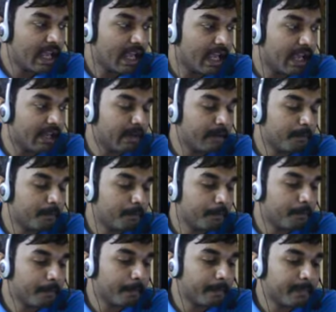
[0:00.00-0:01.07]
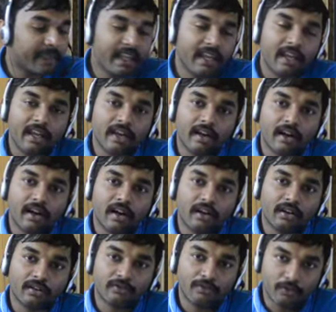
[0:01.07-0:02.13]
And they
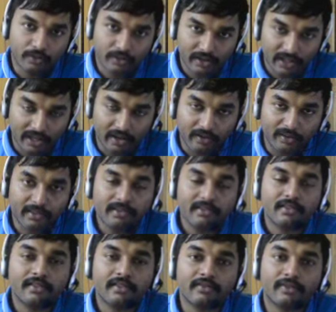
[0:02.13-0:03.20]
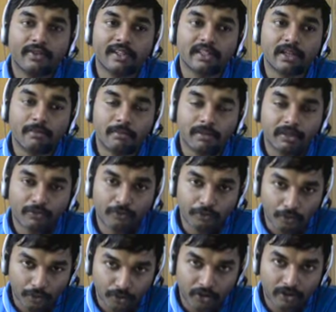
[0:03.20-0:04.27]
are force carriers. For example, the
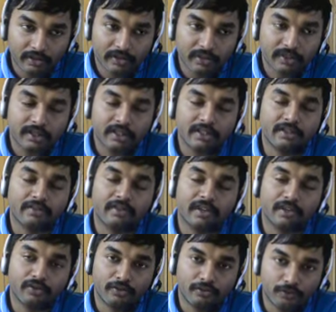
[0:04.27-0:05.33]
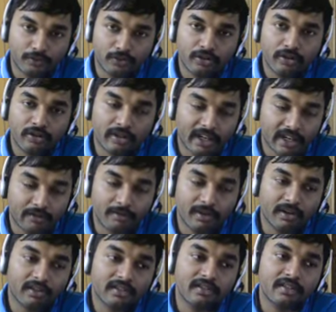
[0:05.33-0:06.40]
photon is a very good photon, or light
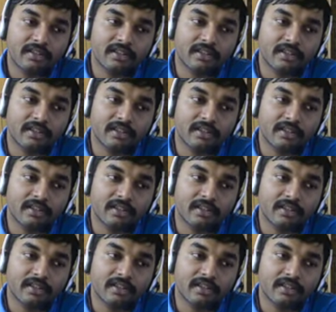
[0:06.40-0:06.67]
particles.